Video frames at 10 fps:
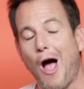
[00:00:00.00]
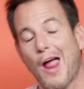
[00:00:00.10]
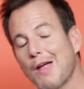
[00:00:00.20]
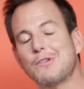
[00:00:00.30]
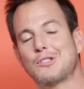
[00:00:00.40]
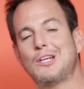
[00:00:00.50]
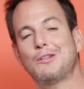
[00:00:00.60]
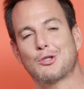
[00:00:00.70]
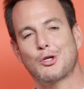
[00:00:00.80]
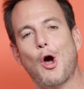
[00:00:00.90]
I haven't
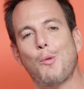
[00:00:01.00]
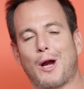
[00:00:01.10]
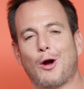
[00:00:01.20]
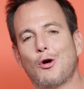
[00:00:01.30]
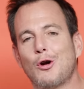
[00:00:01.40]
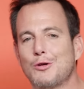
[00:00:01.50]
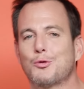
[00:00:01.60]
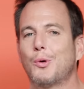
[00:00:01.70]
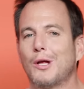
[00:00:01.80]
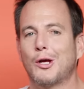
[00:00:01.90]
seen the show, but I heard
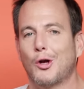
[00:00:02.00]
it's really